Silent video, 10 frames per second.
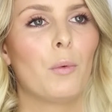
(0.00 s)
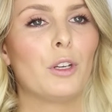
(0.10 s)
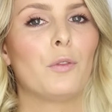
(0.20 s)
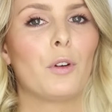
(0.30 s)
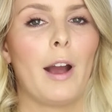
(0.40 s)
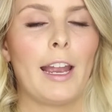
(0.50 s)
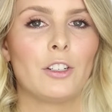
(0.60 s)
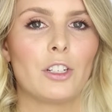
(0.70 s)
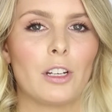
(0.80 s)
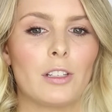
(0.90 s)
when you feel
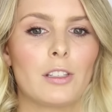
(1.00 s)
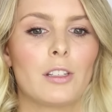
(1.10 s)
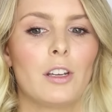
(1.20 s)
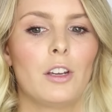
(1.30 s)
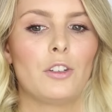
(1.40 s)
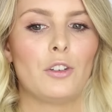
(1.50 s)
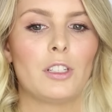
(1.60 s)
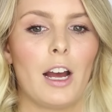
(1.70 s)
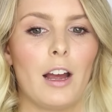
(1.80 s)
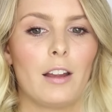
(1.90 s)
anxious, you
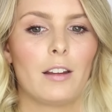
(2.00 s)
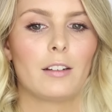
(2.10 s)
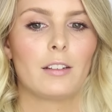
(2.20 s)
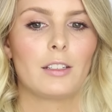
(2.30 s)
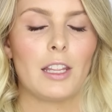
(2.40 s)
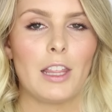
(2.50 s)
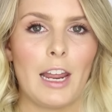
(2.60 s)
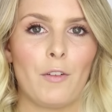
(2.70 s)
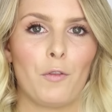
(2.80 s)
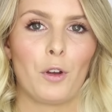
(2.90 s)
start to
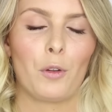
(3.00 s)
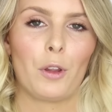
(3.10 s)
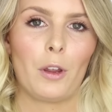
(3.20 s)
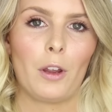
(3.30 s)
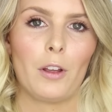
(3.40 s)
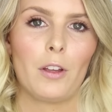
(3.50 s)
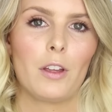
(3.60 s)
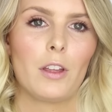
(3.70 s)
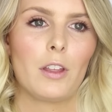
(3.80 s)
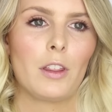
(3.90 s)
then feel
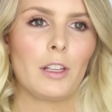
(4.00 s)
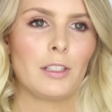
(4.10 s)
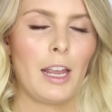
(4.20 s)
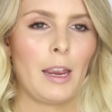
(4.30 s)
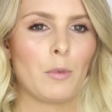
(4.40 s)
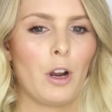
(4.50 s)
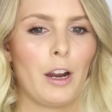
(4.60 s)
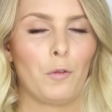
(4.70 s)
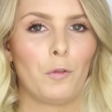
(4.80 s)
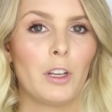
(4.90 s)
the same
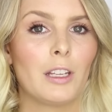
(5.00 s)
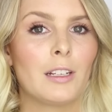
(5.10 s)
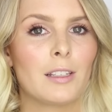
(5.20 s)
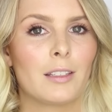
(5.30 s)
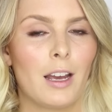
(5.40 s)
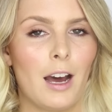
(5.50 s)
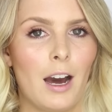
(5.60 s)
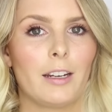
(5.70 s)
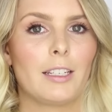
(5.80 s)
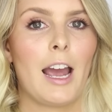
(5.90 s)
kind of feelings as a
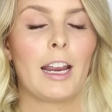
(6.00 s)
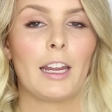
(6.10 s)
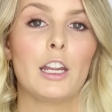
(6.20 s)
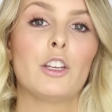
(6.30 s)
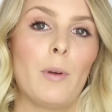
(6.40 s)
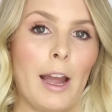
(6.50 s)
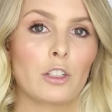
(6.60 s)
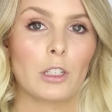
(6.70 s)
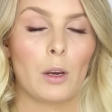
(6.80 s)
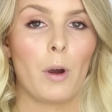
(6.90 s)
heart attack, and then you
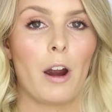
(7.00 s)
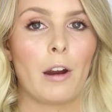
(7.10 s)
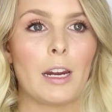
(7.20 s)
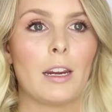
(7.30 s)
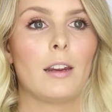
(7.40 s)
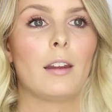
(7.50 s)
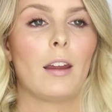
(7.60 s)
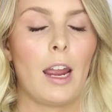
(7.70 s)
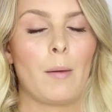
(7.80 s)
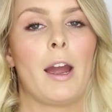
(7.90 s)
actually worry,
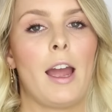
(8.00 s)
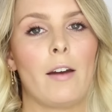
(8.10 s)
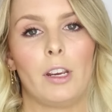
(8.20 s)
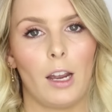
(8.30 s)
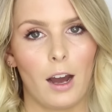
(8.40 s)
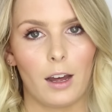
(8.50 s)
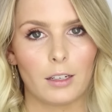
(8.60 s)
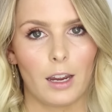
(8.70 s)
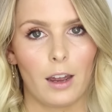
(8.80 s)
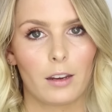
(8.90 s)
am I having a heart
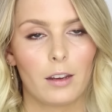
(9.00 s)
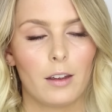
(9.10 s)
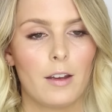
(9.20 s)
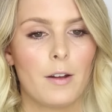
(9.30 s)
attack?